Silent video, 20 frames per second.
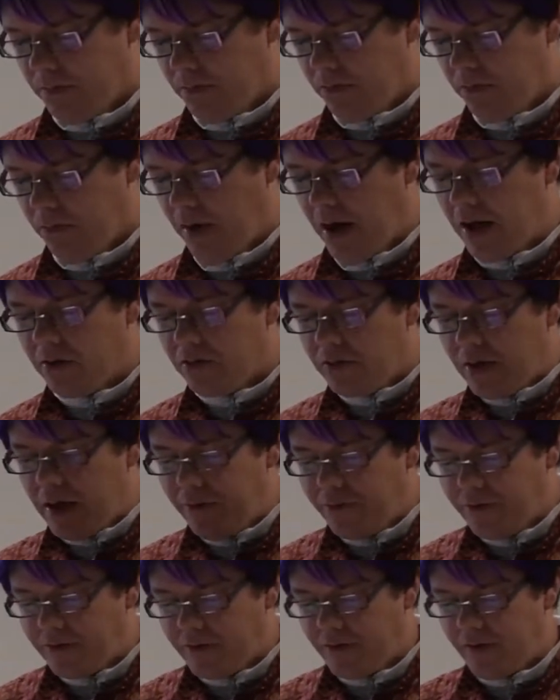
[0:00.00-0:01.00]
While
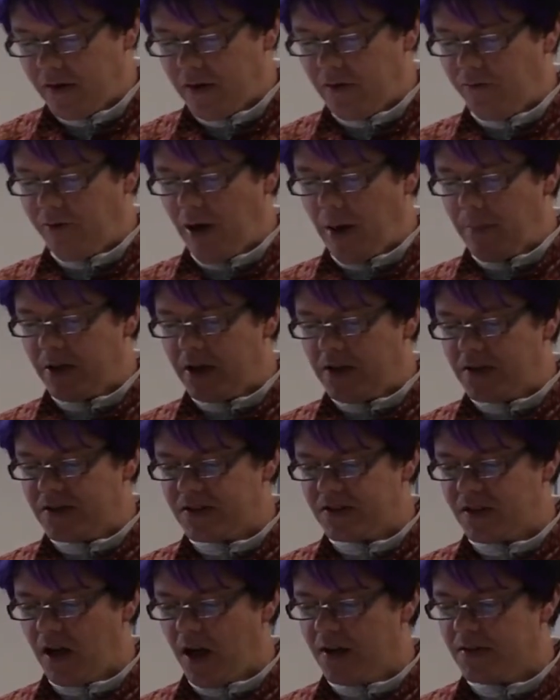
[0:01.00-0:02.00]
rifts in feminist
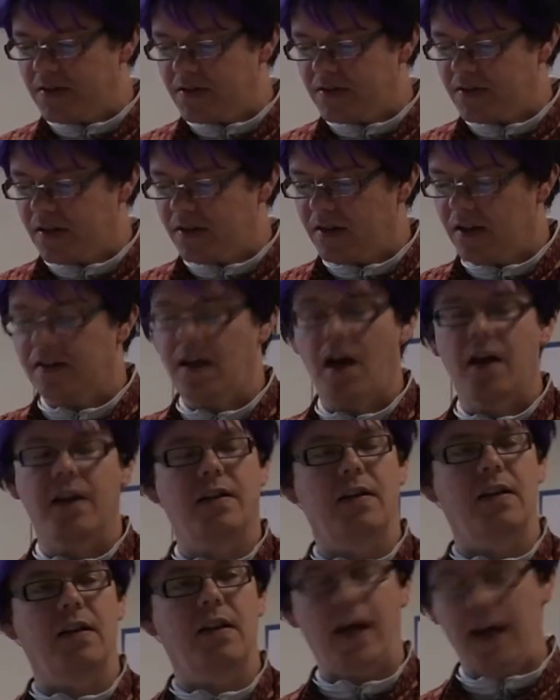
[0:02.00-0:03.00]
stances in the
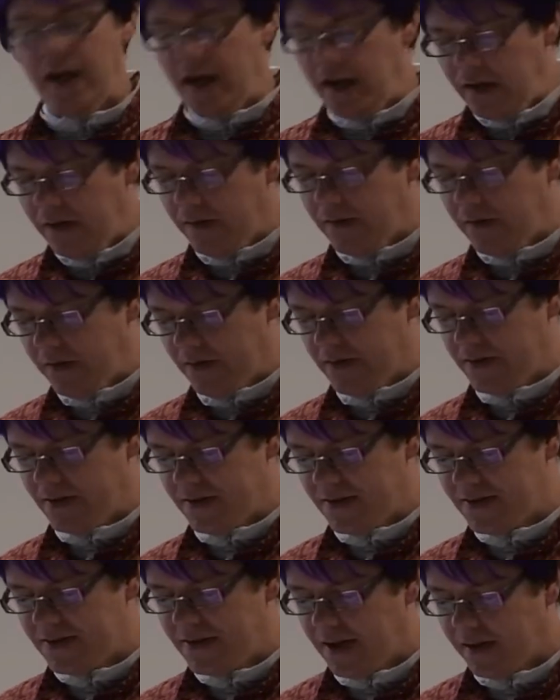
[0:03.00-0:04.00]
1980s and
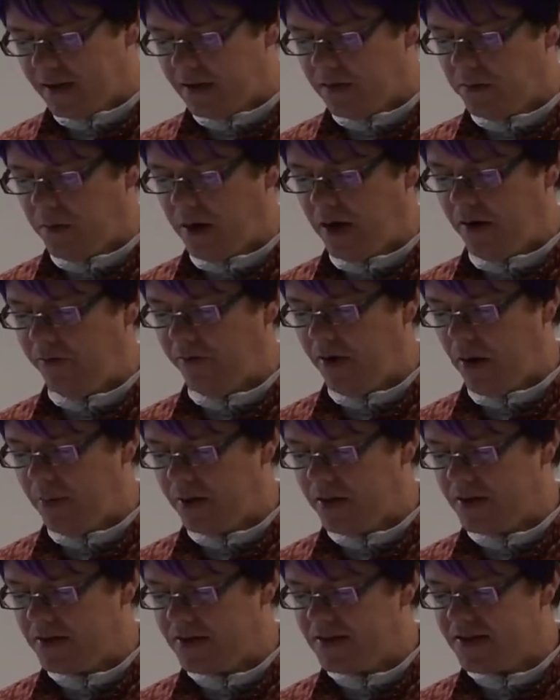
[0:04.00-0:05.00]
second wave
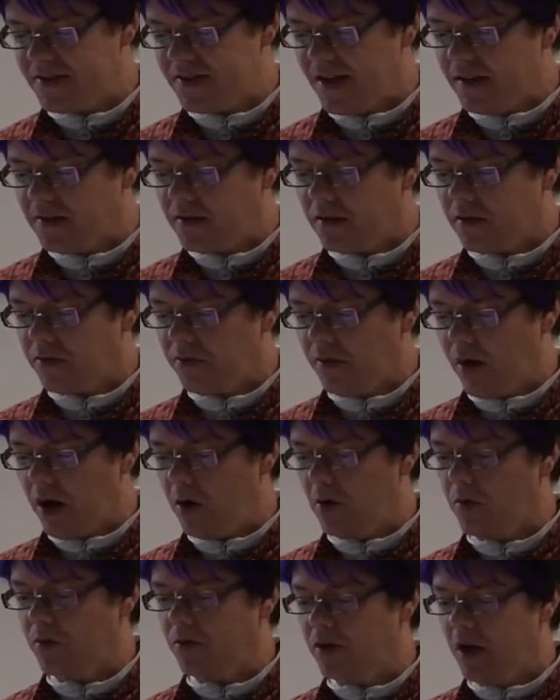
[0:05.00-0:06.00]
feminism centered
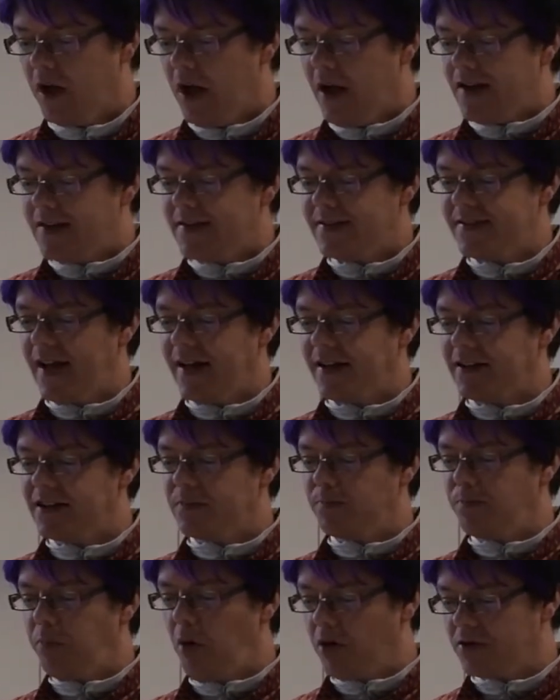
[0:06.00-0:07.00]
around
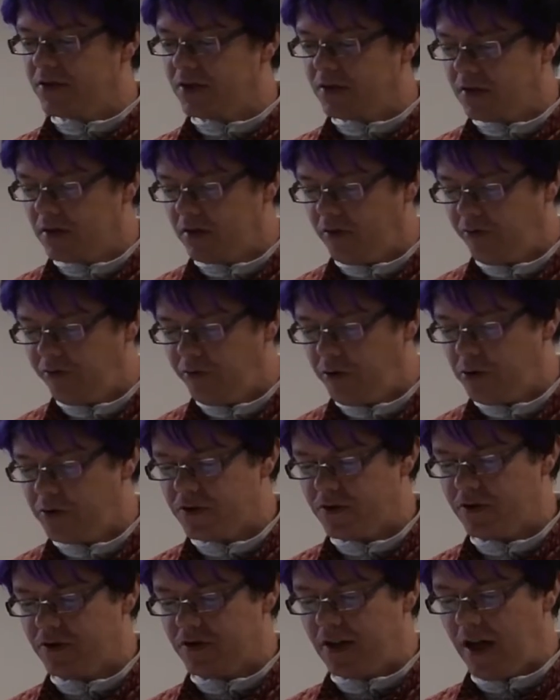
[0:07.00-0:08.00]
sex-positive
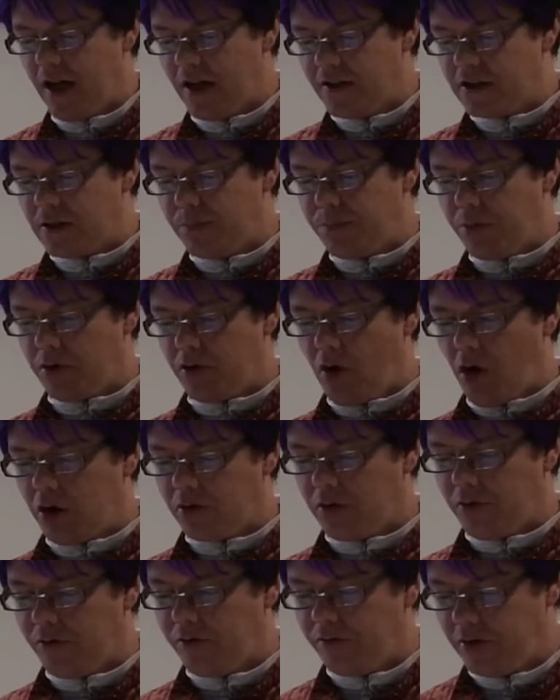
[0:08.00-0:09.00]
versus
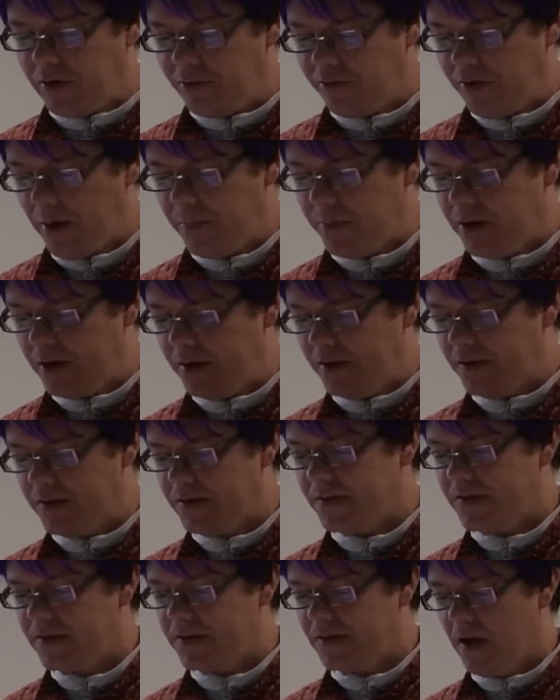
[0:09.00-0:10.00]
anti-pornography
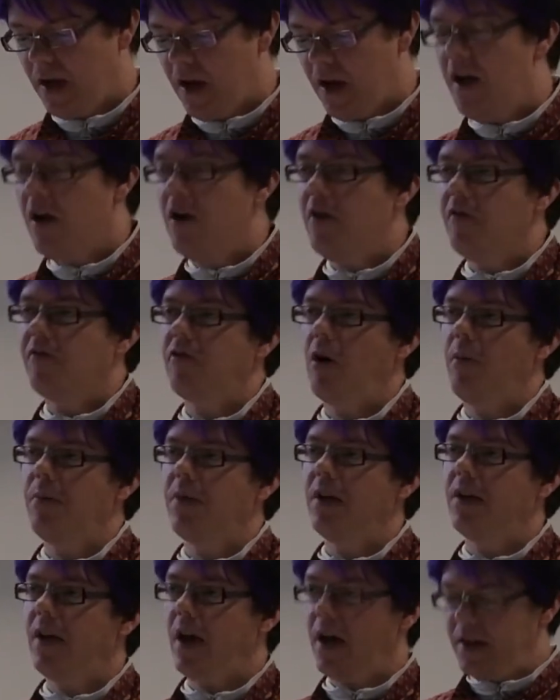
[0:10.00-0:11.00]
feminists, from the
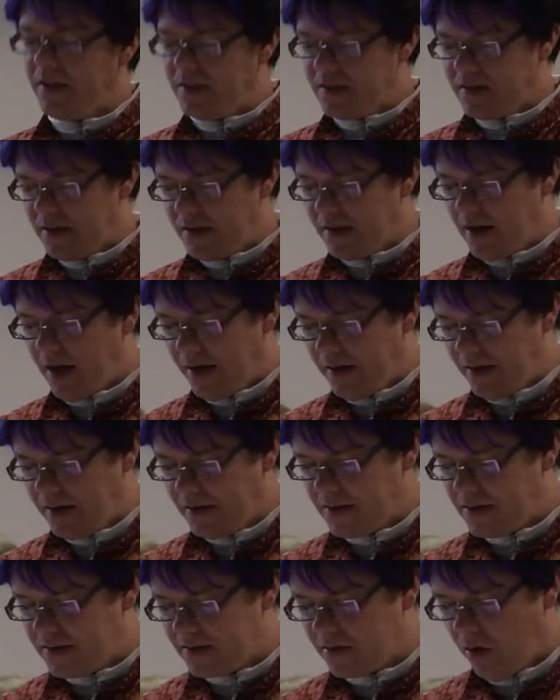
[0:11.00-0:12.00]

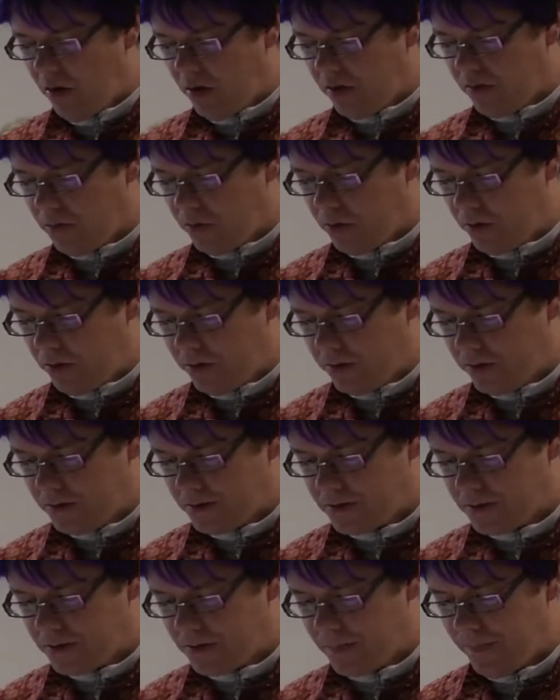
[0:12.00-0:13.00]
1990s
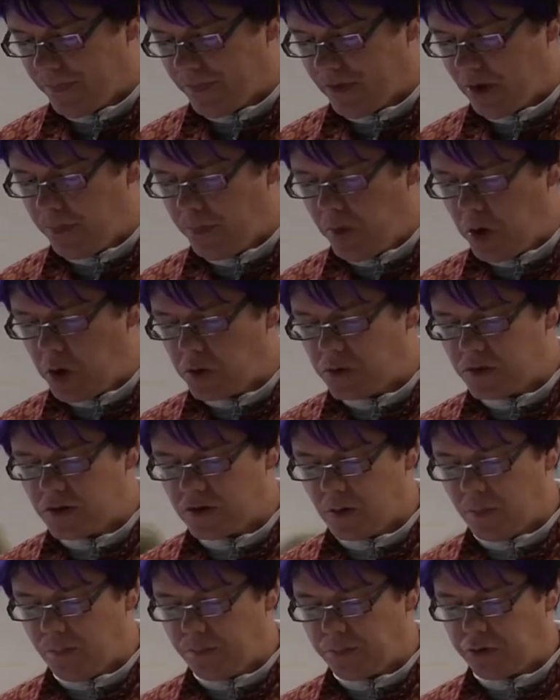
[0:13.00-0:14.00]
onwards, the most
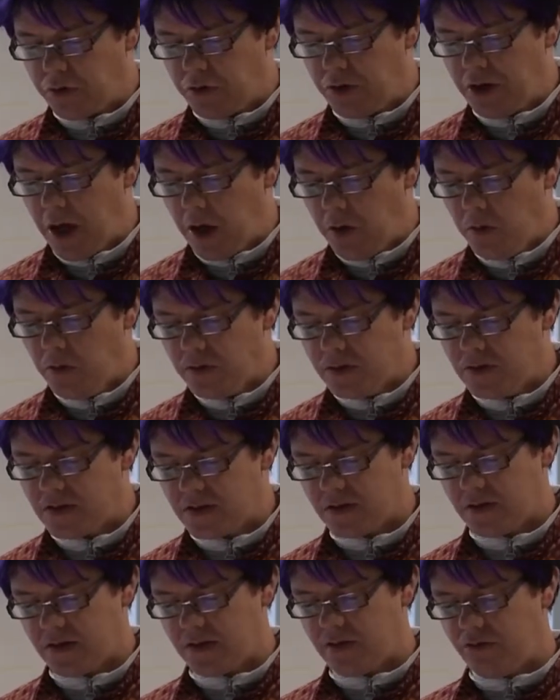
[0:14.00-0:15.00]

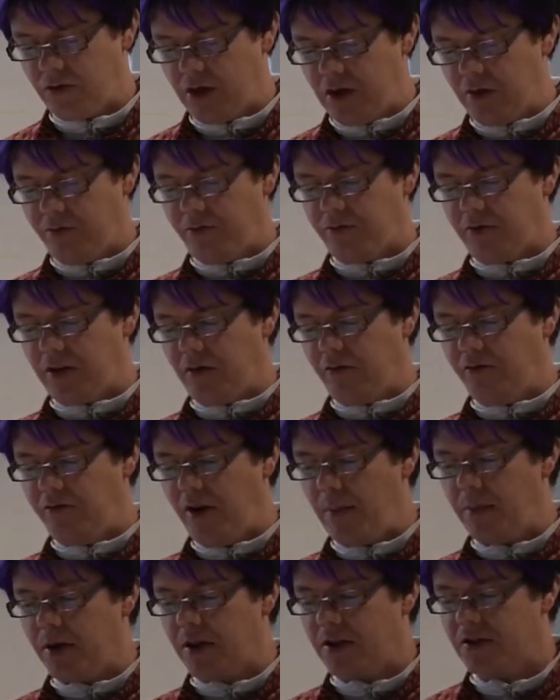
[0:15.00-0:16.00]
pronounced rift in
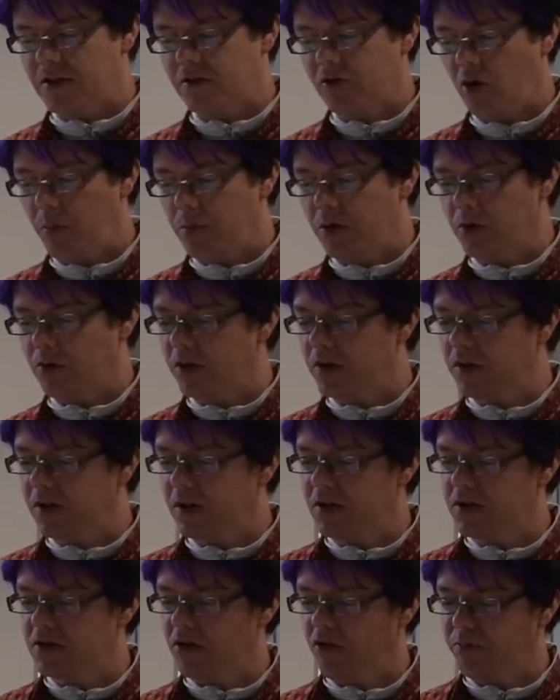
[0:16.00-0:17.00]
feminist
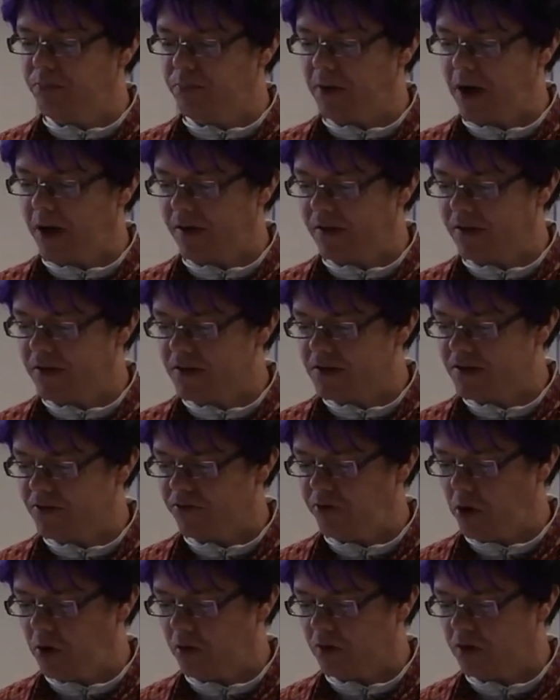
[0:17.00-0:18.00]
communities of practice
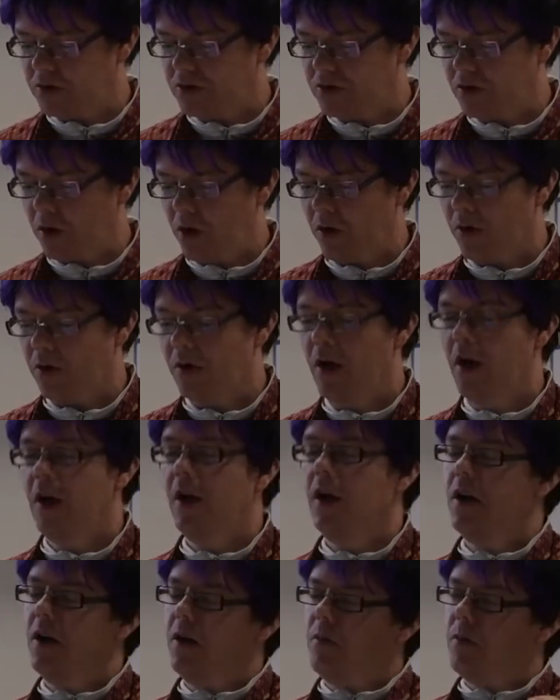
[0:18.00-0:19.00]
focused on
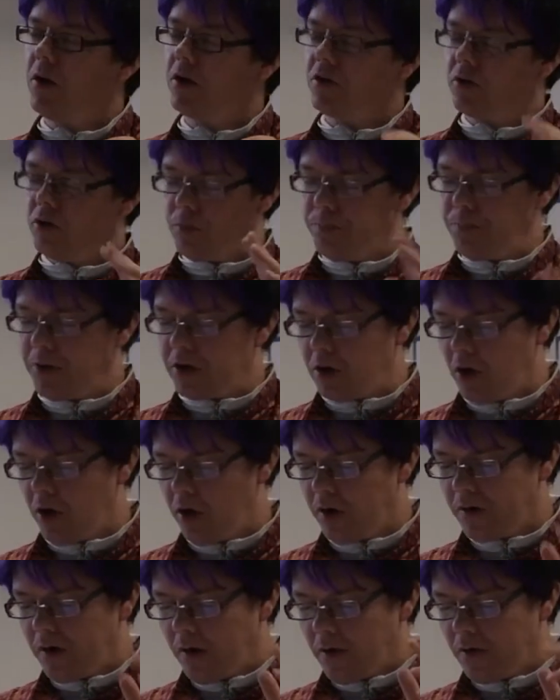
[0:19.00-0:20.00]
what could be
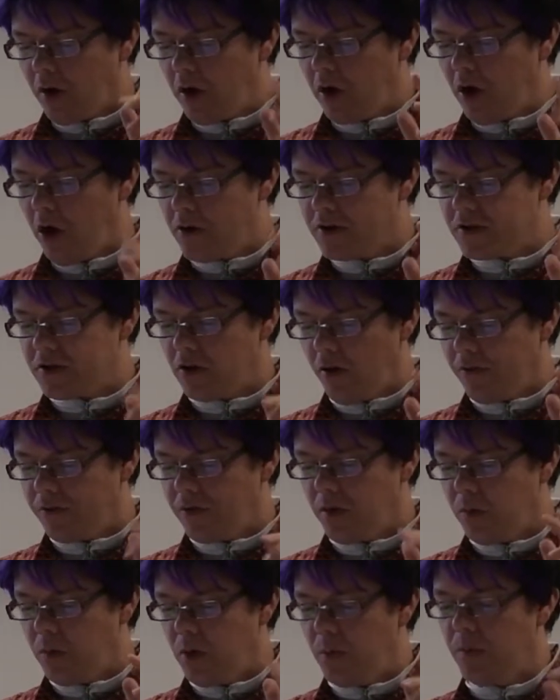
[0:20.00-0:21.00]
called the loss of
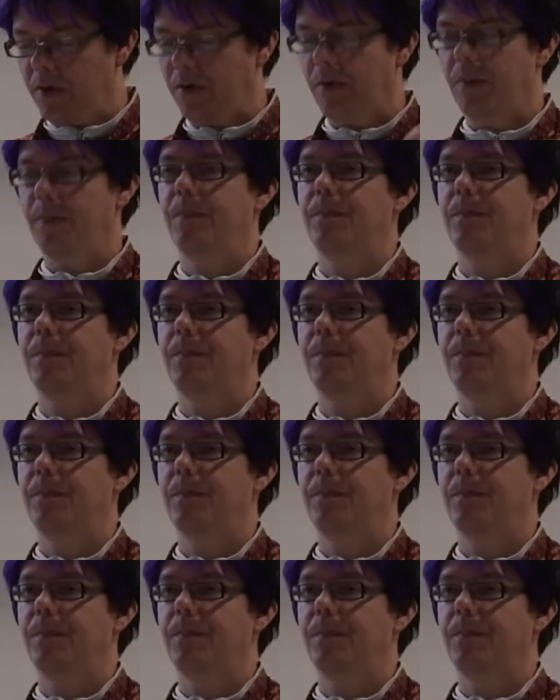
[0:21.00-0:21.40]
the woman